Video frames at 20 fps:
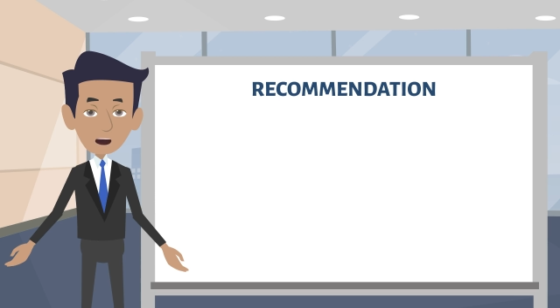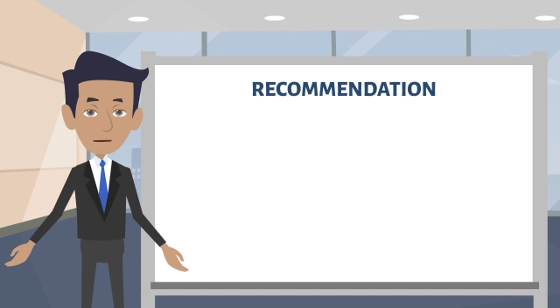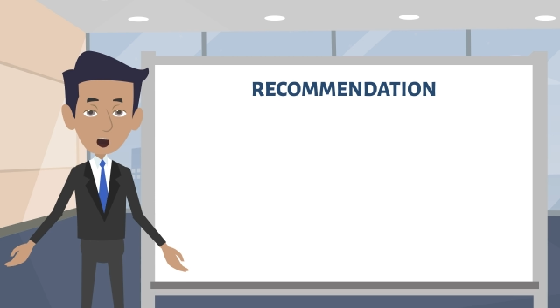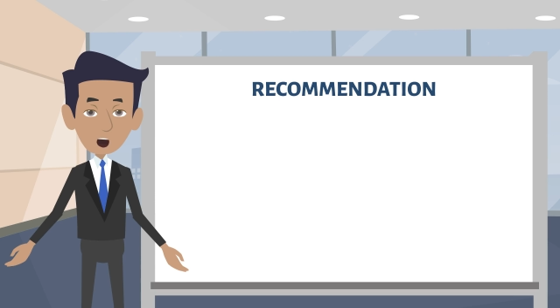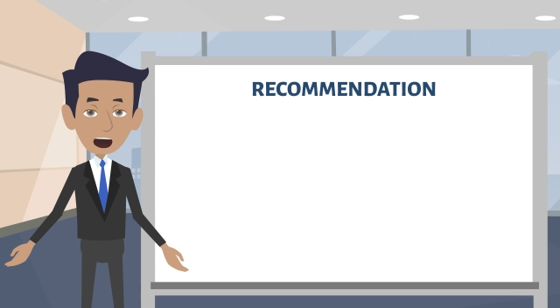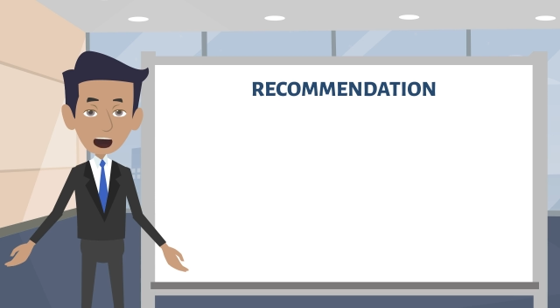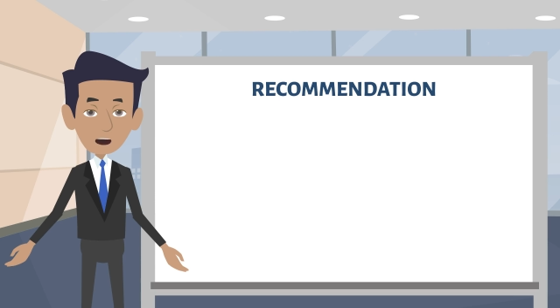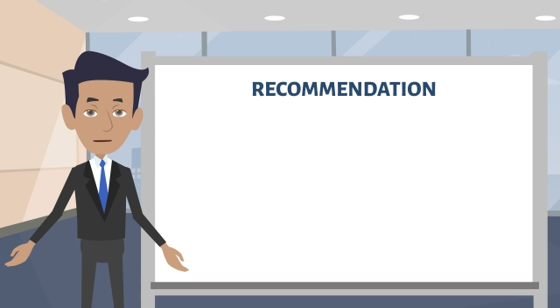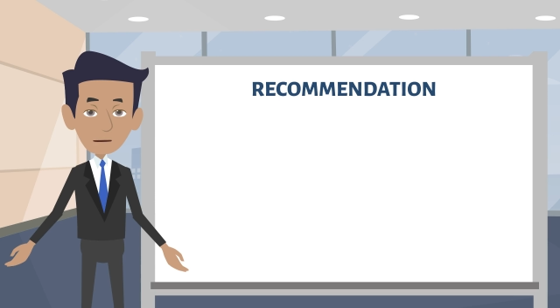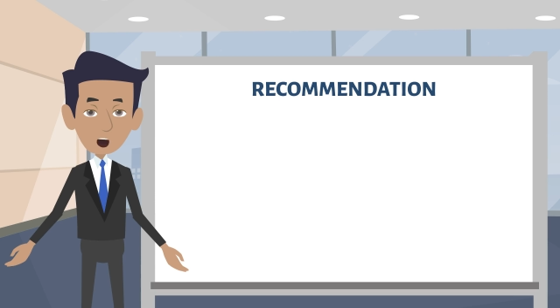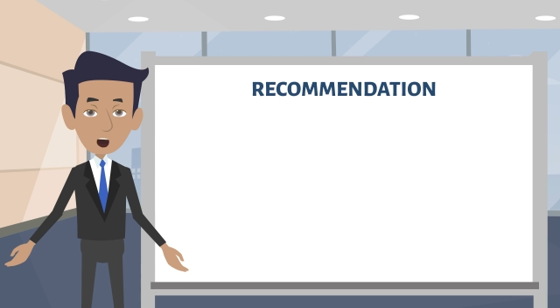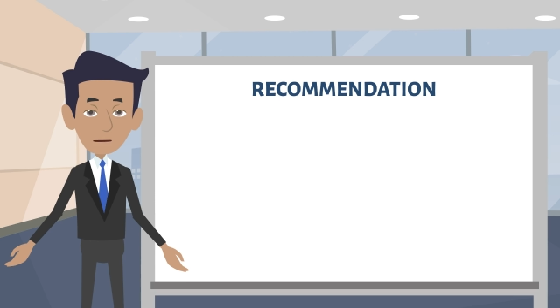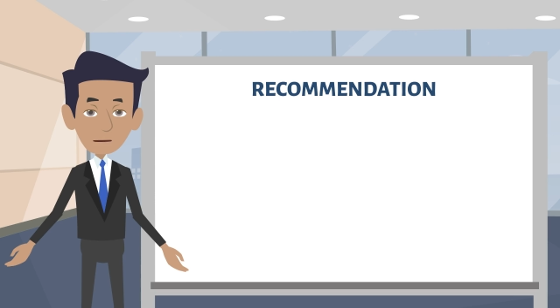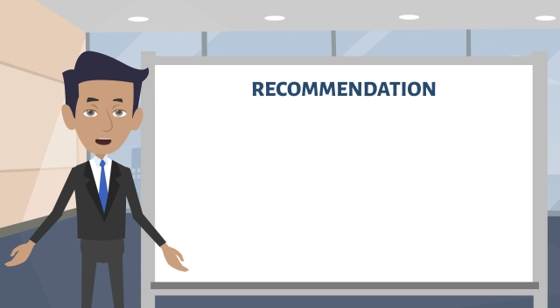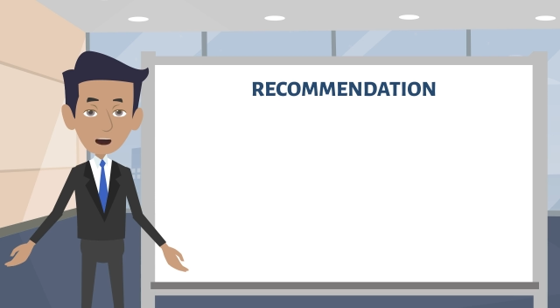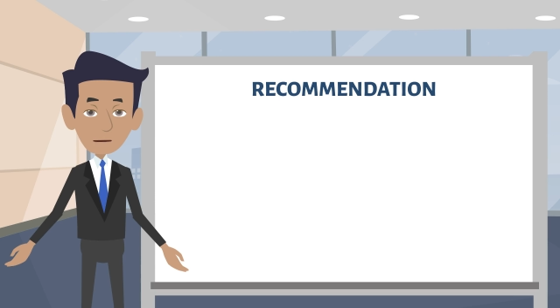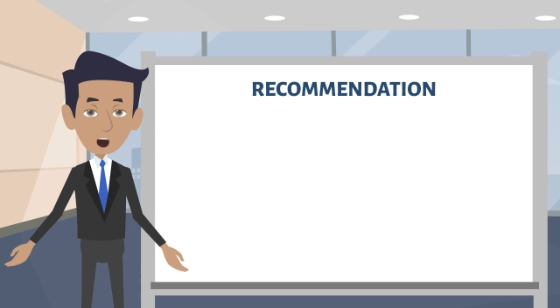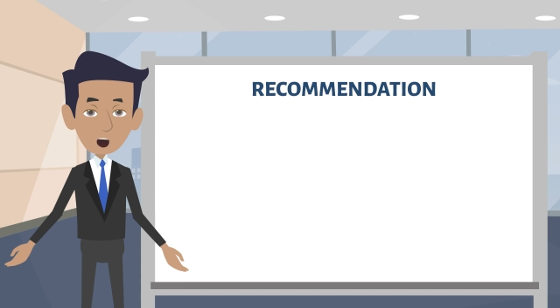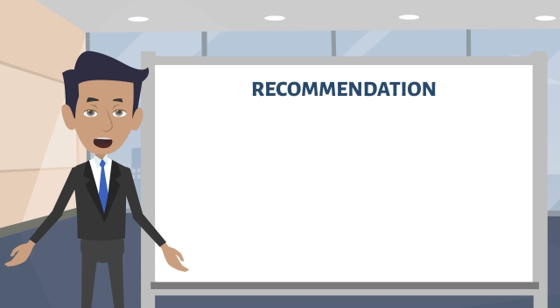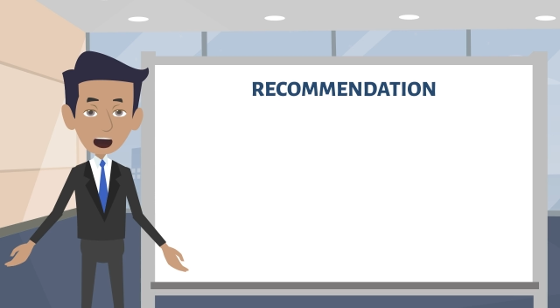morning from
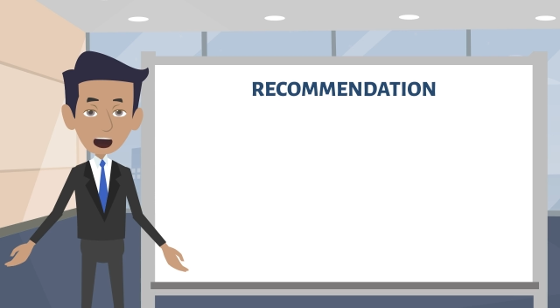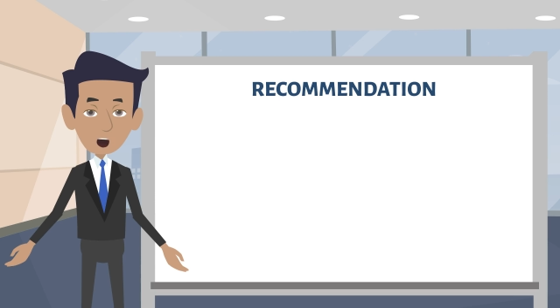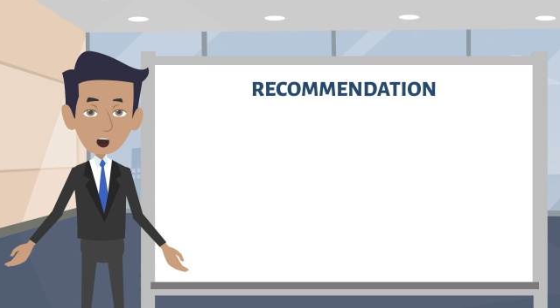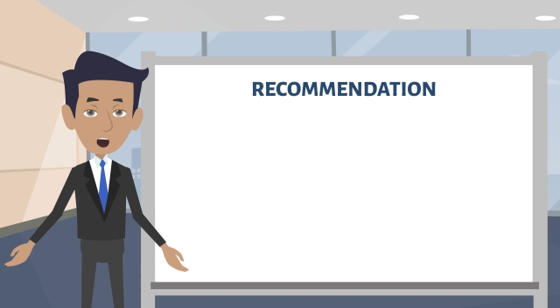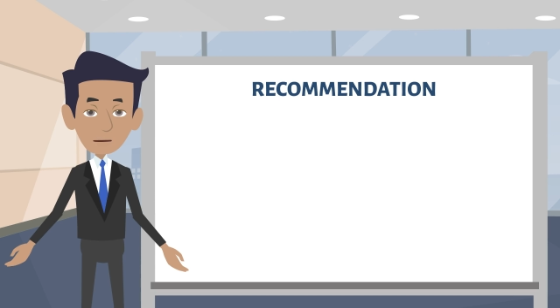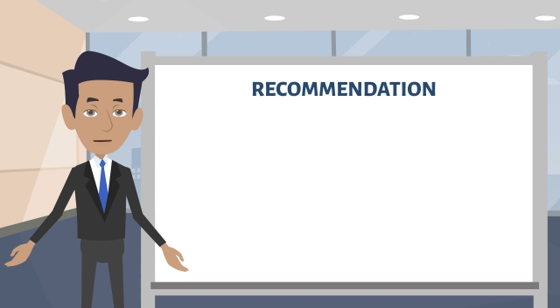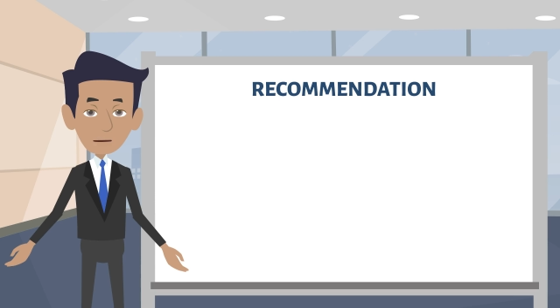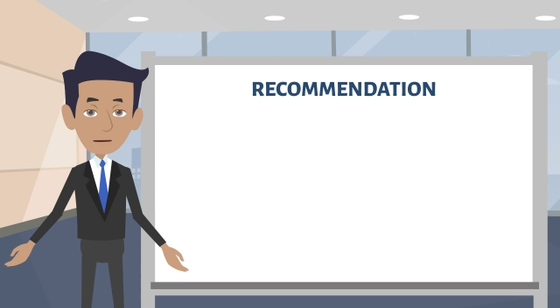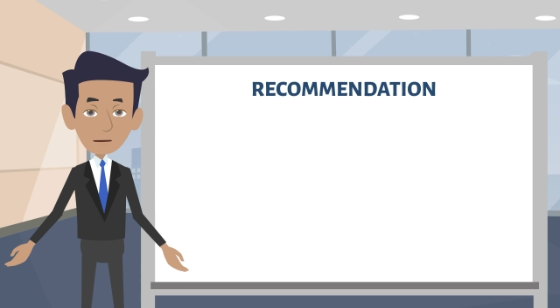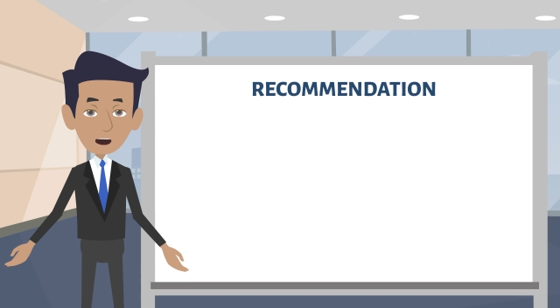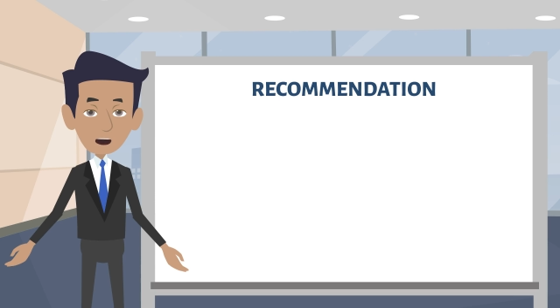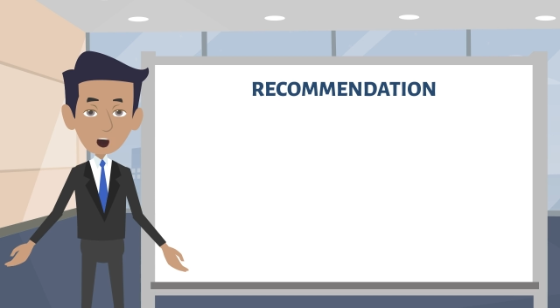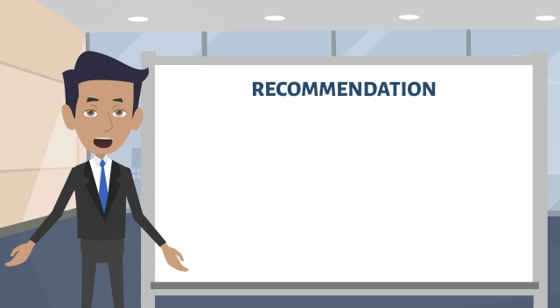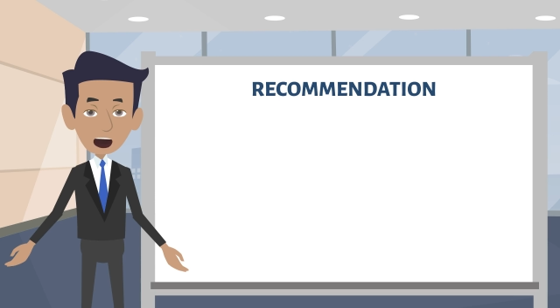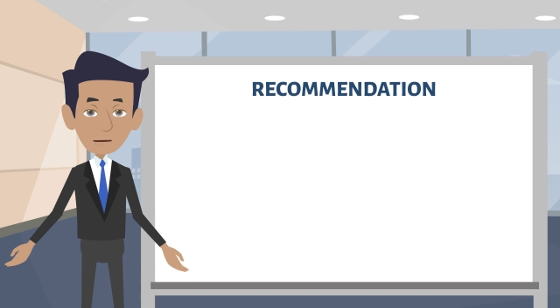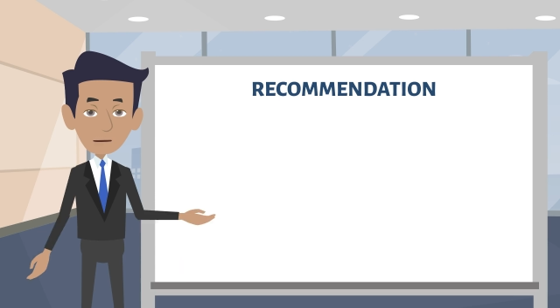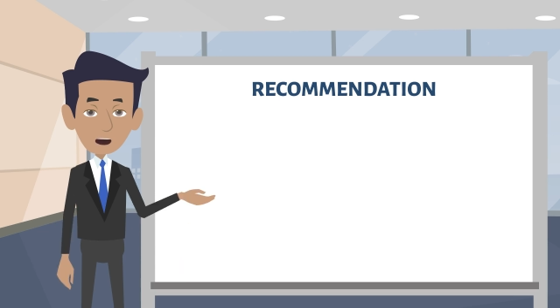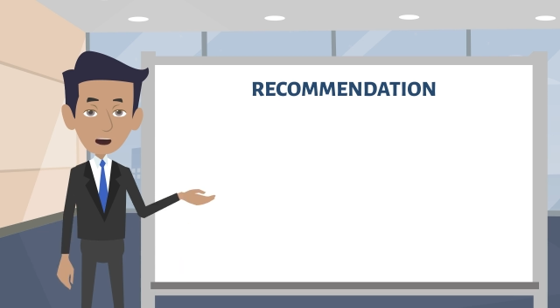today or tomorrow,